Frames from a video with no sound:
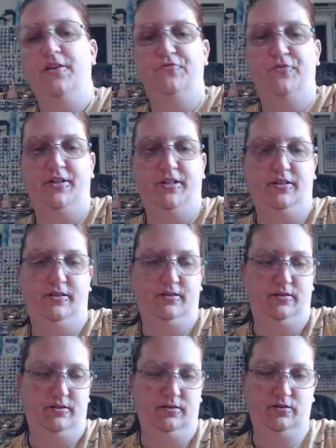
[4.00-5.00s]

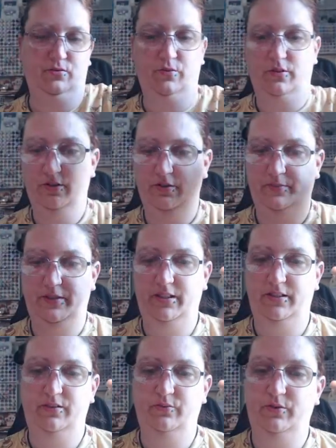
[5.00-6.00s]
friends, welcome
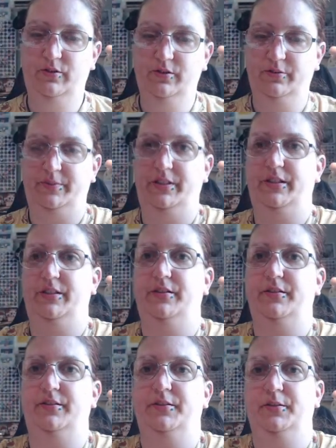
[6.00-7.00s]
in, welcome
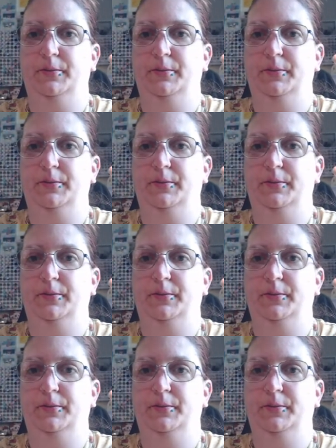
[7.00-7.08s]
in.